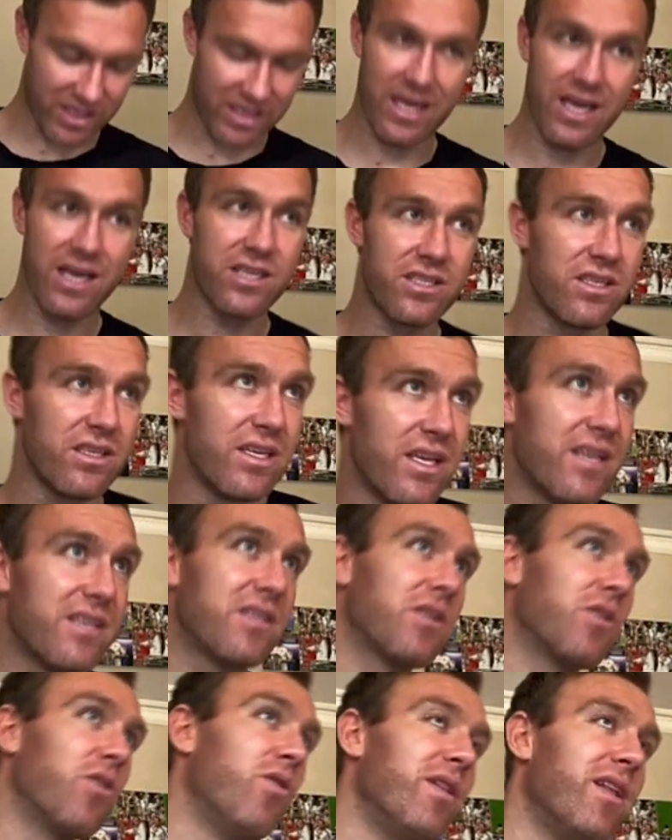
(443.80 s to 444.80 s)
it years and
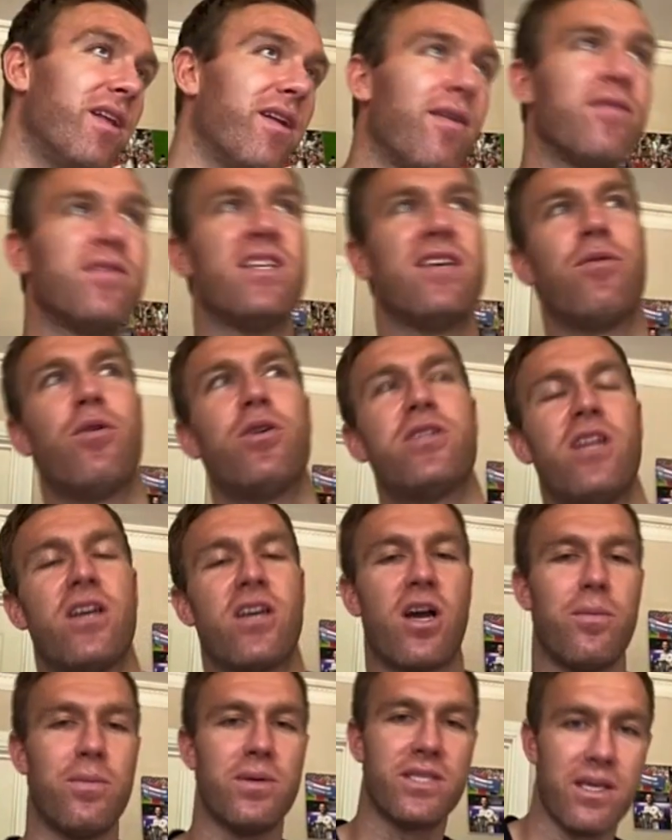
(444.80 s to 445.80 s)
years ago, and then obviously I watched it a
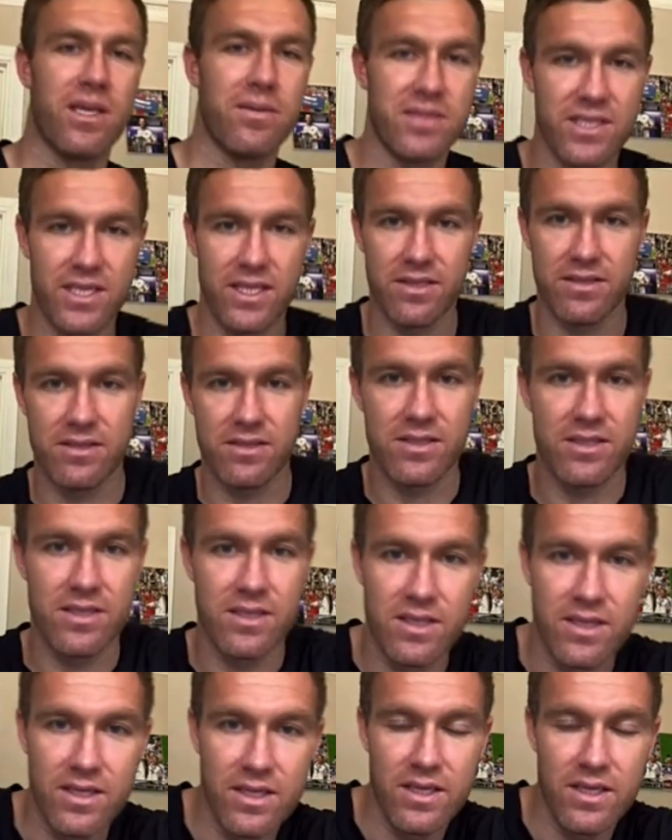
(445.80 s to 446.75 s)
couple of times since.